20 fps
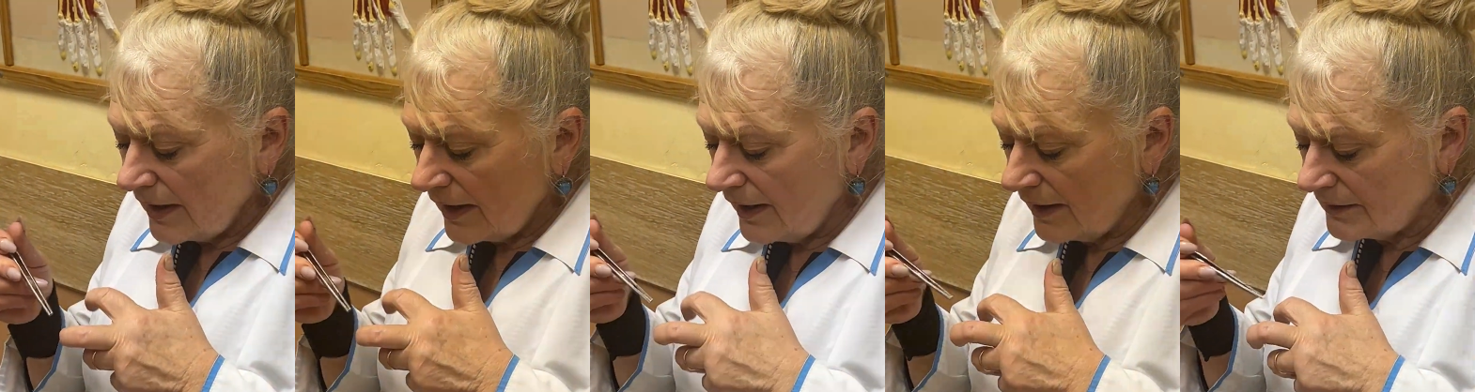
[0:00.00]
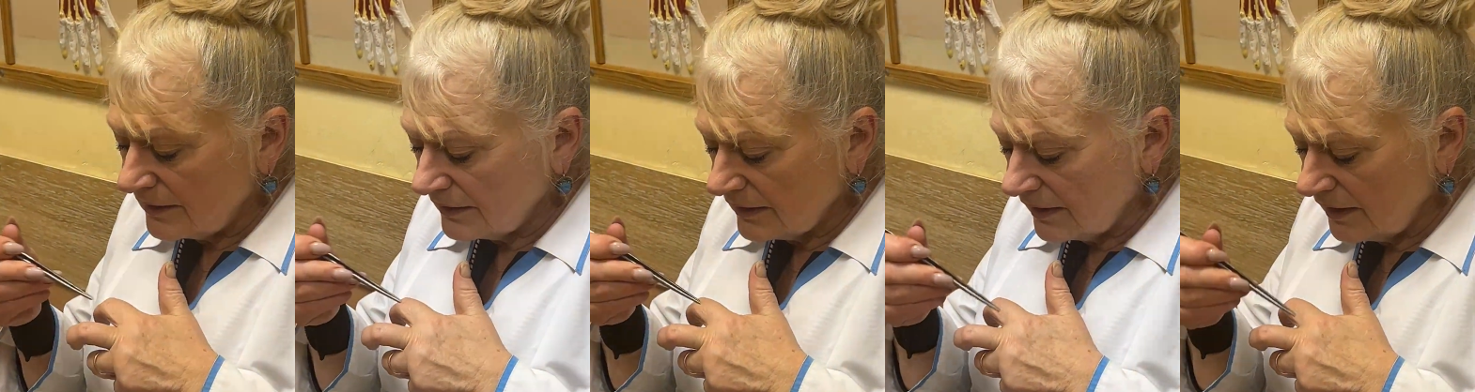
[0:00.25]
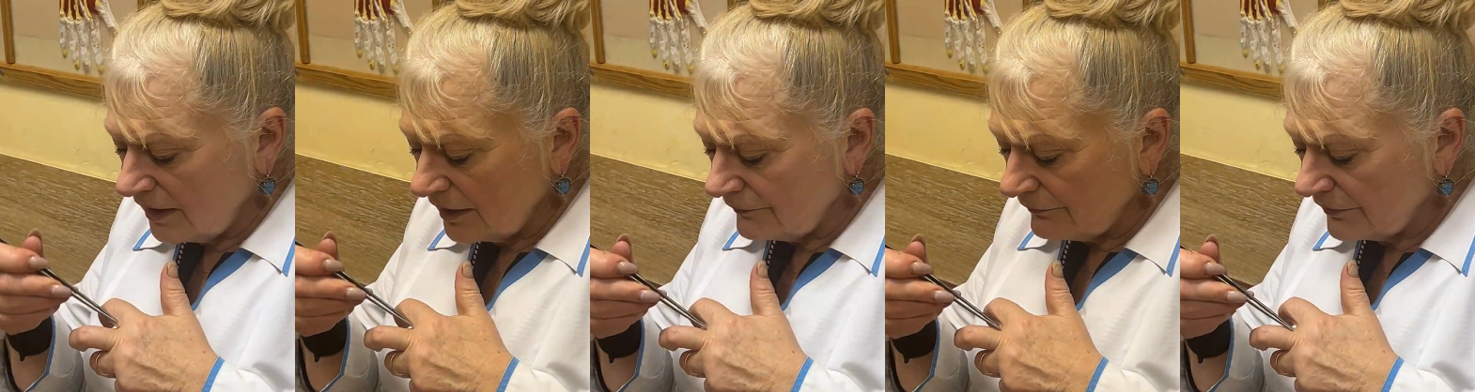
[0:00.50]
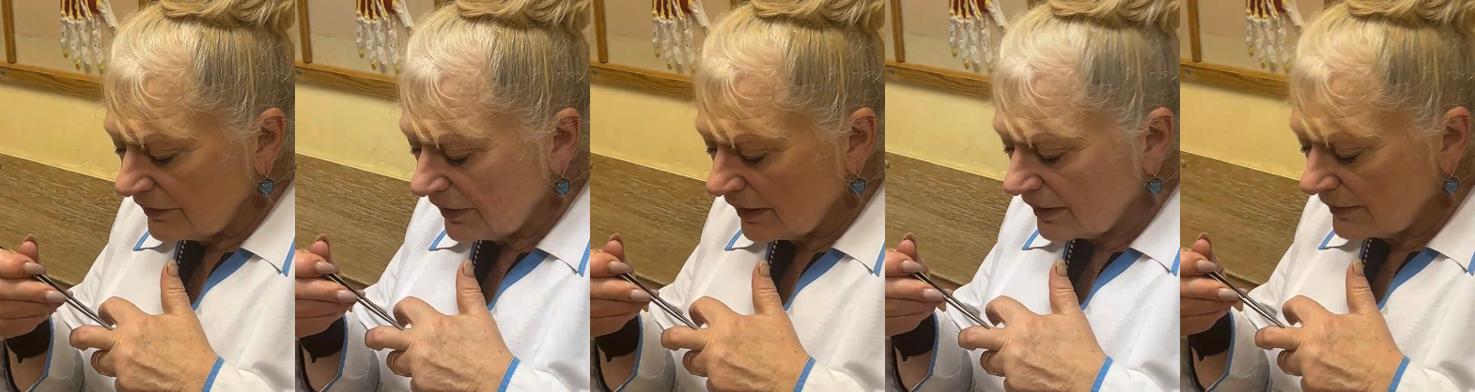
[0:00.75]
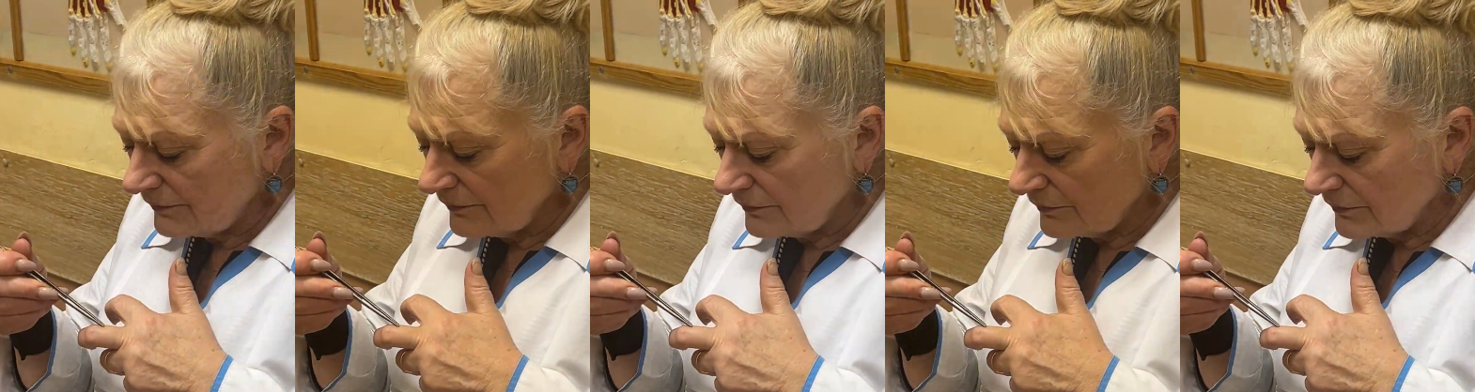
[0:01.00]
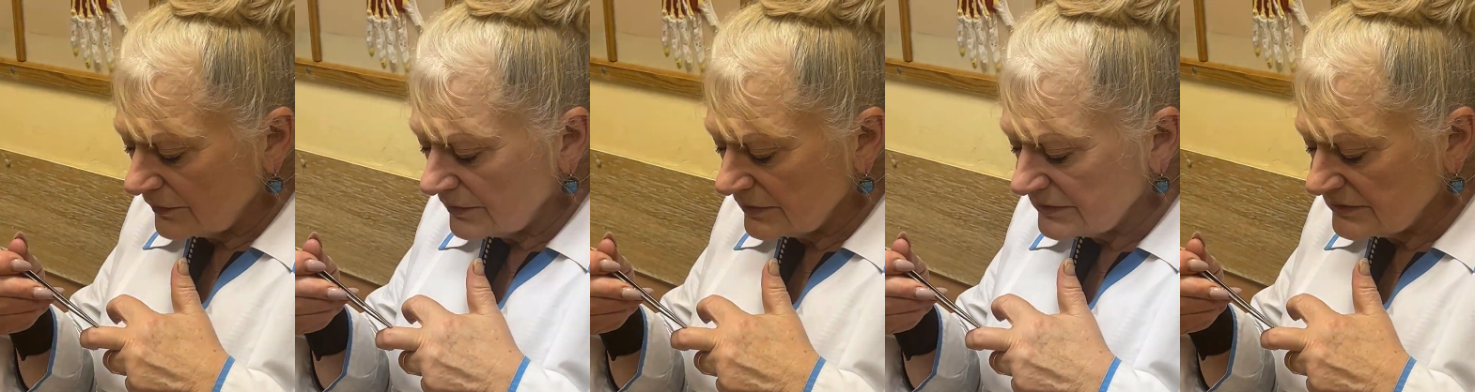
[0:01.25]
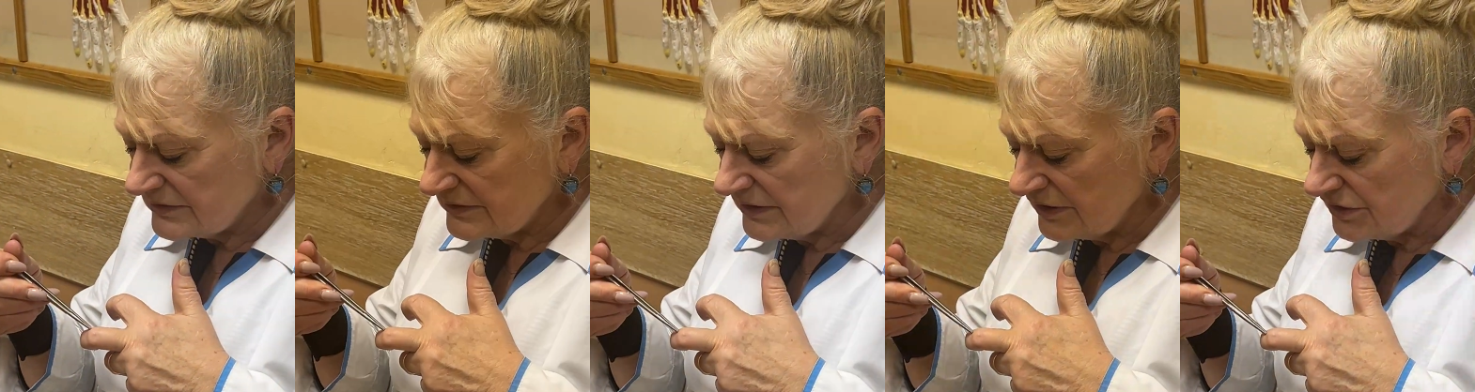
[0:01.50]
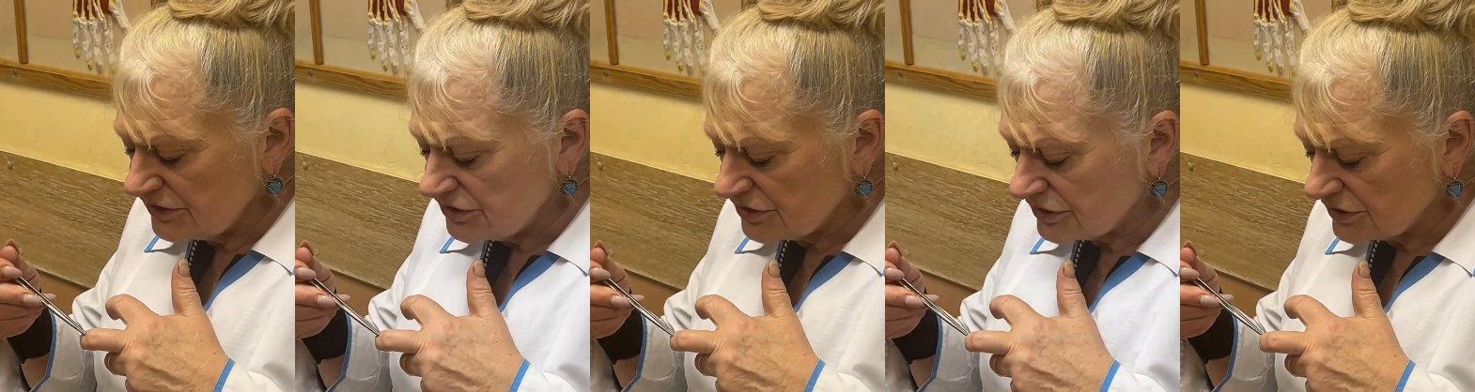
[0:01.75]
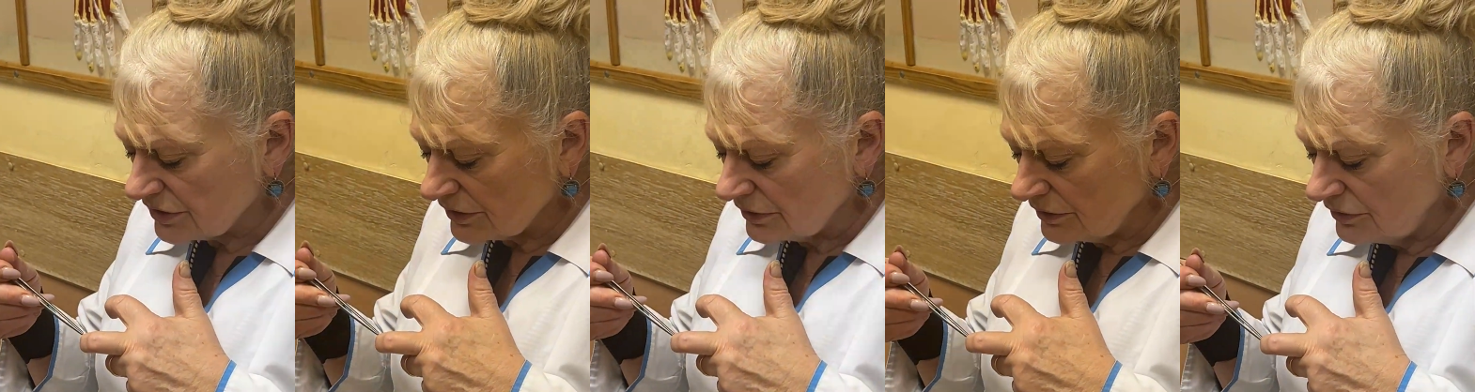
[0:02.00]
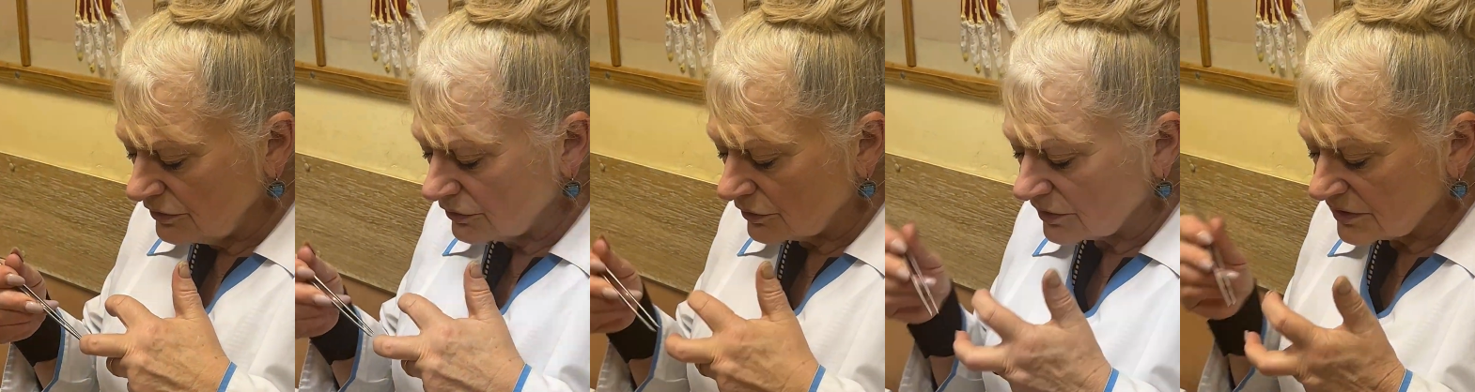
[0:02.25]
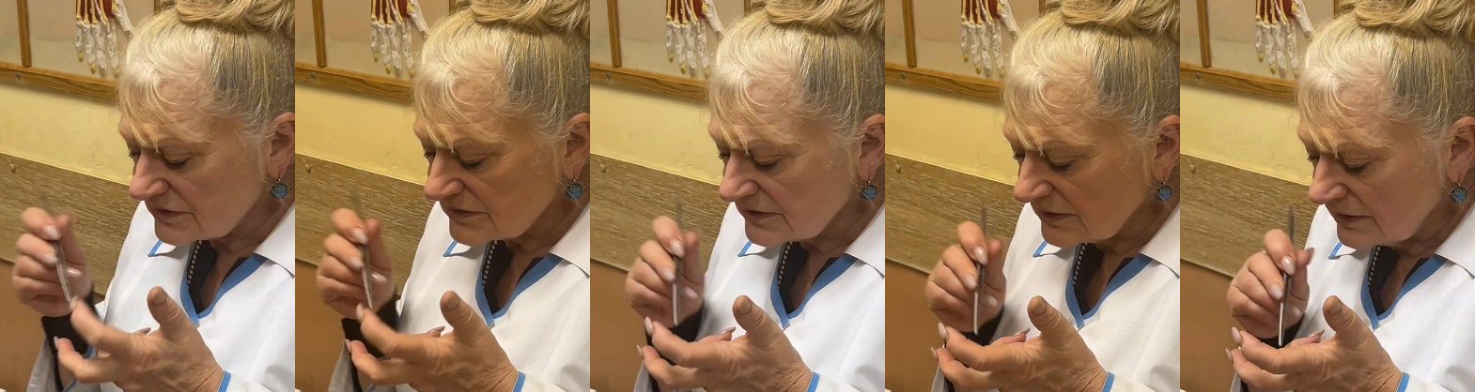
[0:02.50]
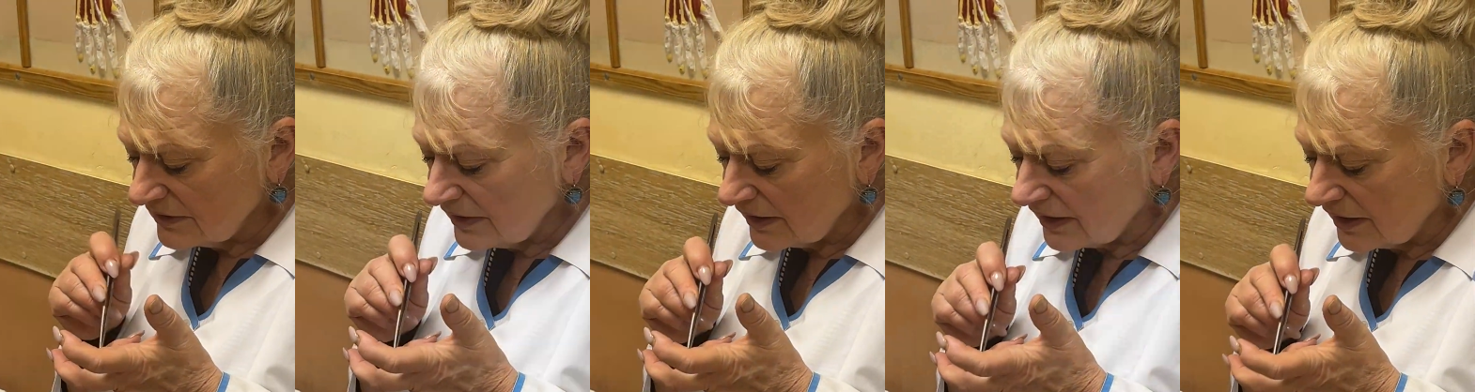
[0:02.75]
And here we have digital dorsal,